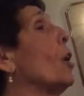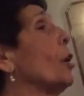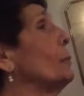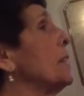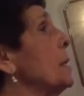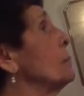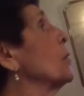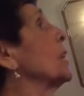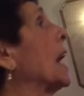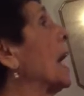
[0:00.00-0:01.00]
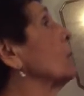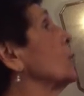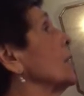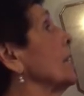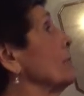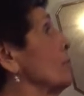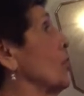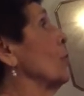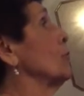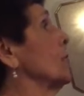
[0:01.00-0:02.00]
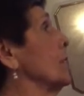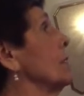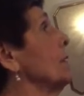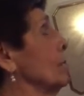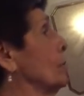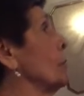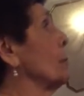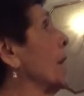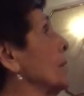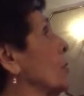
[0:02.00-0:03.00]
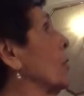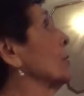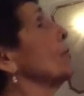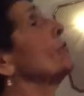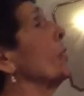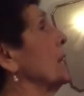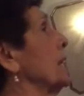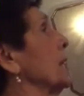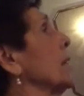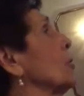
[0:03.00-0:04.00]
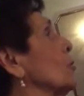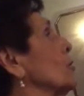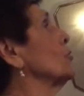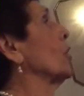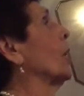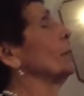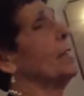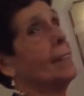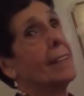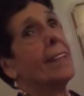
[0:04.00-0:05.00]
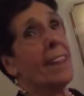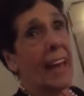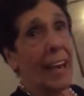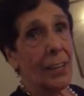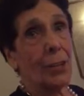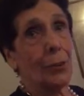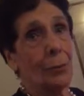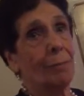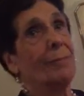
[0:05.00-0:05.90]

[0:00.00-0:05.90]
are people that I would have chosen for my daughter, so they did a good job. Thank you.